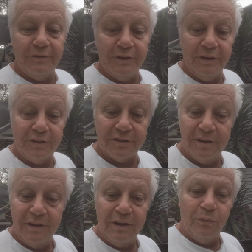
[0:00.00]
first.
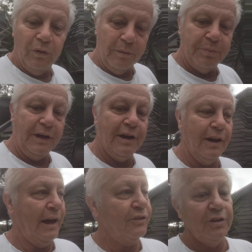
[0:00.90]
Will it be
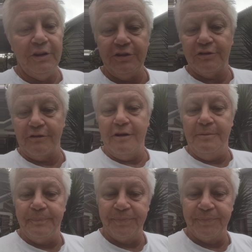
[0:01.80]
Klaus and his crew?